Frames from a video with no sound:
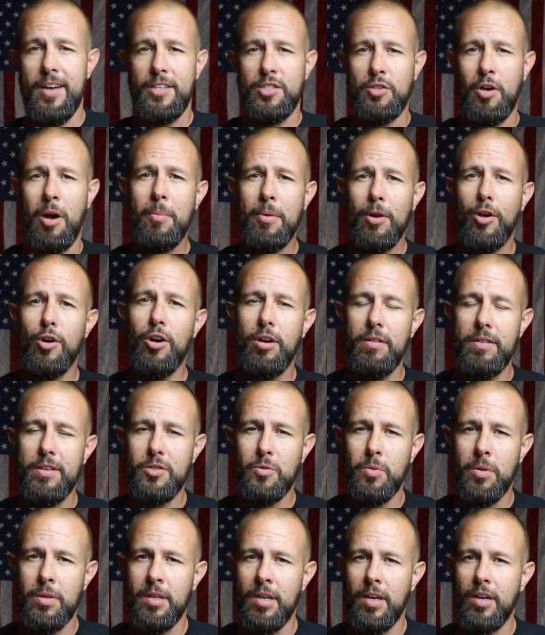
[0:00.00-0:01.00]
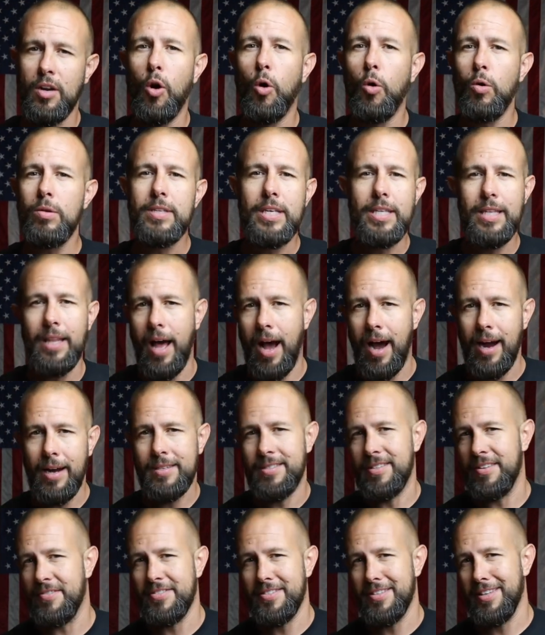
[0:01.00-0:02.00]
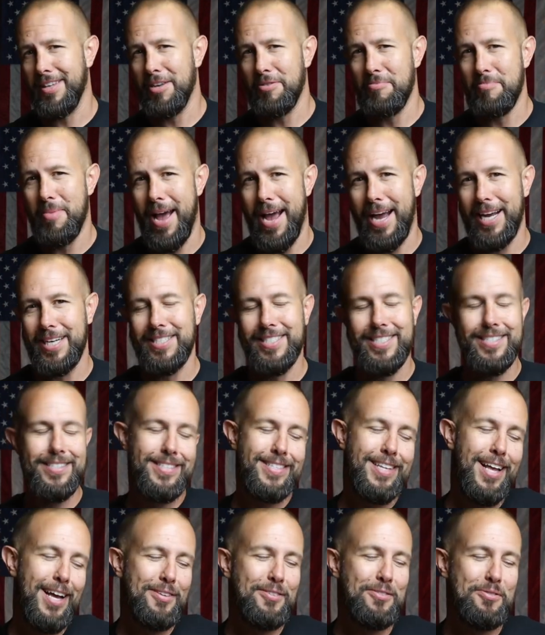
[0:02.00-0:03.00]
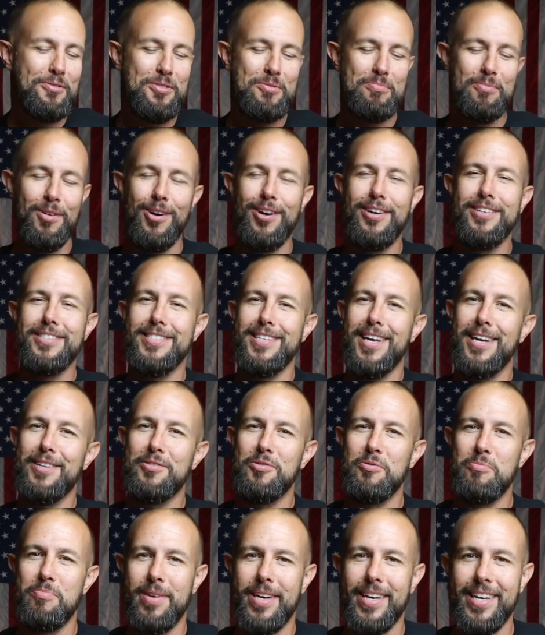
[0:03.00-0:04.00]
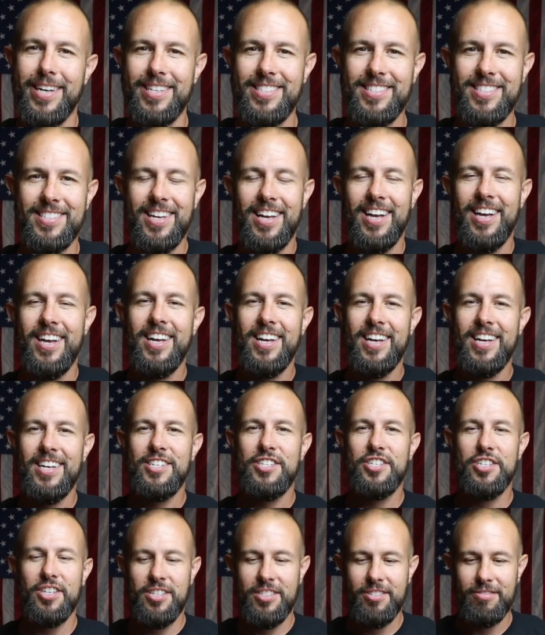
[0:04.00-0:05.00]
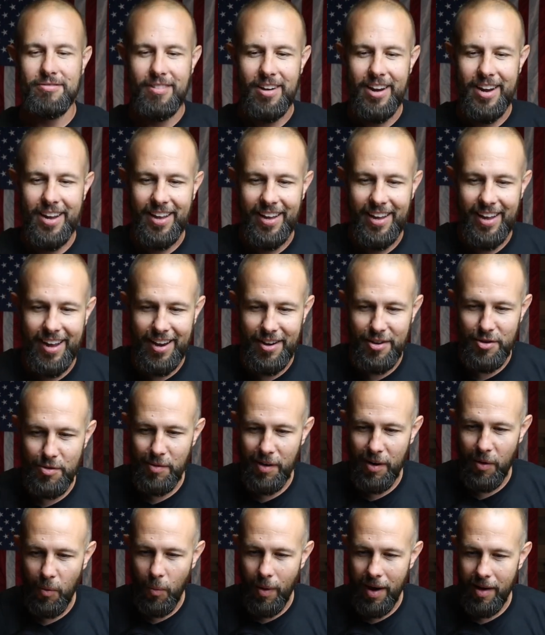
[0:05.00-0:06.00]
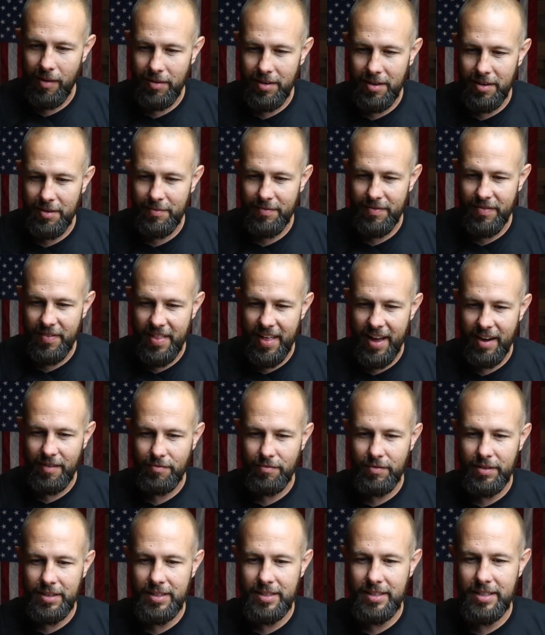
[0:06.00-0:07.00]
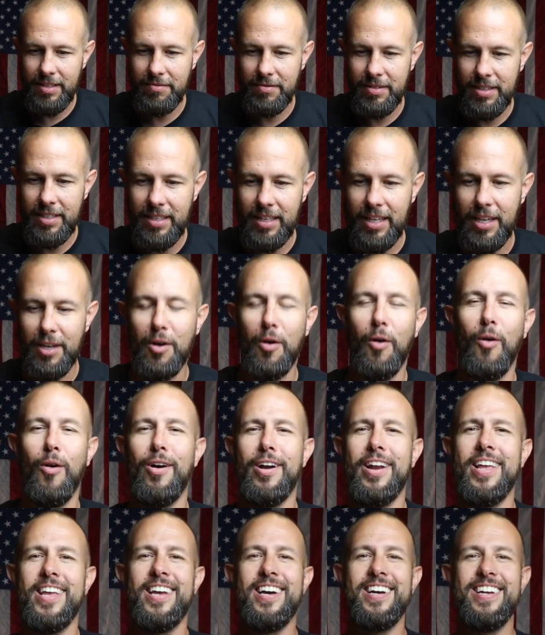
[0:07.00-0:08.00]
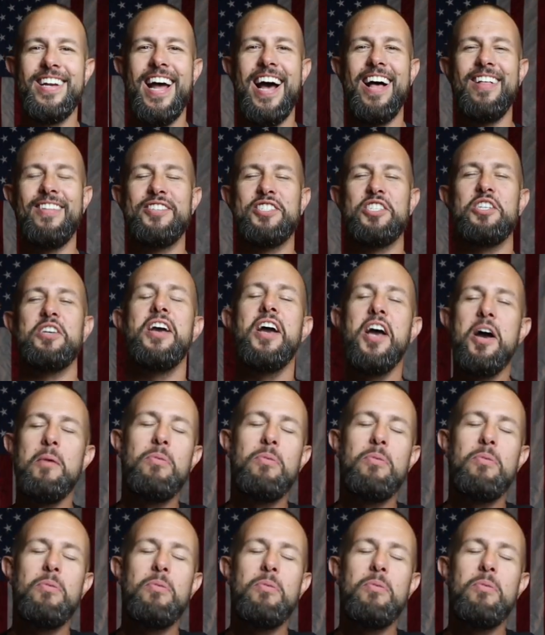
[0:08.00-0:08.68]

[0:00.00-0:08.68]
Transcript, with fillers: So I'm going to call this one the Goldilocks of sling bags because it's not too small, it's not too big, it's just right. And you are welcome for that really, really corny analogy.